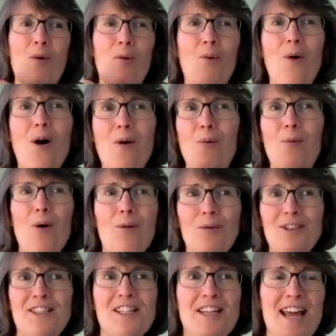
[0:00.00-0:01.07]
what
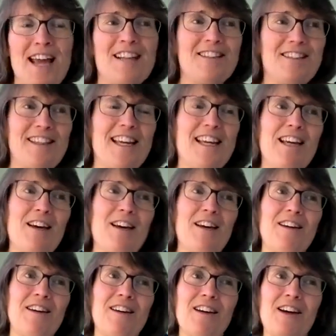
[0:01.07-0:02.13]
was the next thing
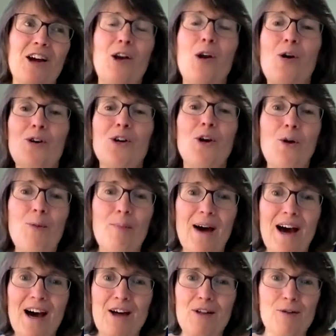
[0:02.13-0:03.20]
along your
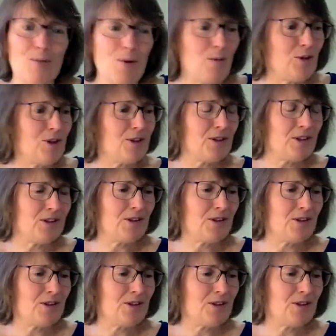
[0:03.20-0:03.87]
path? What was